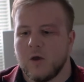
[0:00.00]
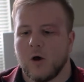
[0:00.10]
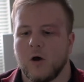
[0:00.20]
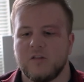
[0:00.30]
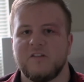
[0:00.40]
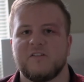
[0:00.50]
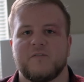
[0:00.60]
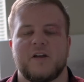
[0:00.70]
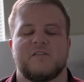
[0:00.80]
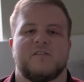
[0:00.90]
All these
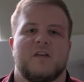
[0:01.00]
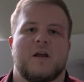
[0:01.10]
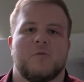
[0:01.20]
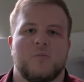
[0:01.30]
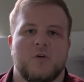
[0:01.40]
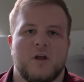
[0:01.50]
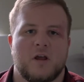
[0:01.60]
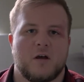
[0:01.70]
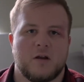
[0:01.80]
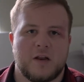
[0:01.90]
devices that I would
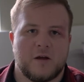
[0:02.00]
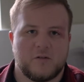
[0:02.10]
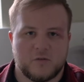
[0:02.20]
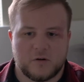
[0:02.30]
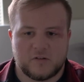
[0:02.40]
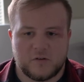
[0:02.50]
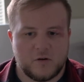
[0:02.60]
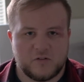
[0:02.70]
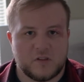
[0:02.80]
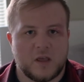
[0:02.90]
bring on an outdoor
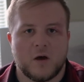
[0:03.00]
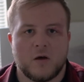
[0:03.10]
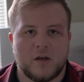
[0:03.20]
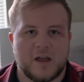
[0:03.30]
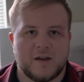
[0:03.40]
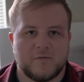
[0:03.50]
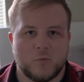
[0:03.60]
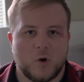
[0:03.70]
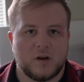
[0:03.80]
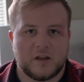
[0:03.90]
excursion, they all have
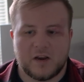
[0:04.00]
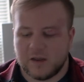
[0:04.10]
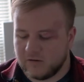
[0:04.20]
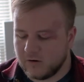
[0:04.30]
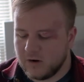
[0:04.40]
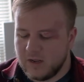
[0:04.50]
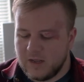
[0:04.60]
one connector.